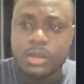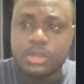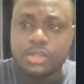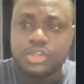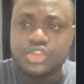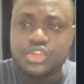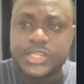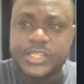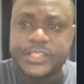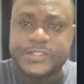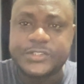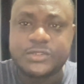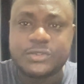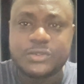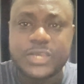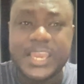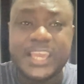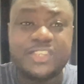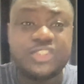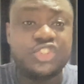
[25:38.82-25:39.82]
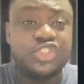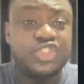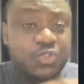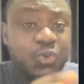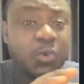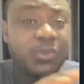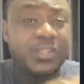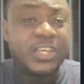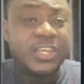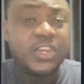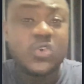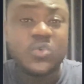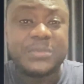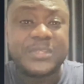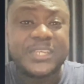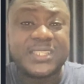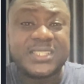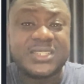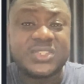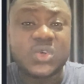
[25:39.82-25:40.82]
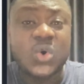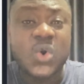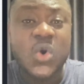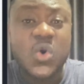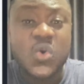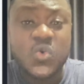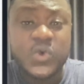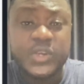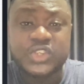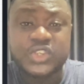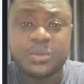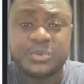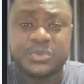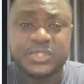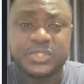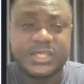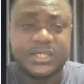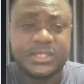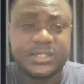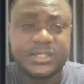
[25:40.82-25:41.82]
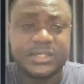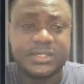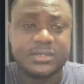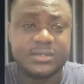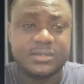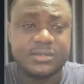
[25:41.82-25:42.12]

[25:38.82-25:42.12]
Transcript: you need to ensure that your website is always up to date.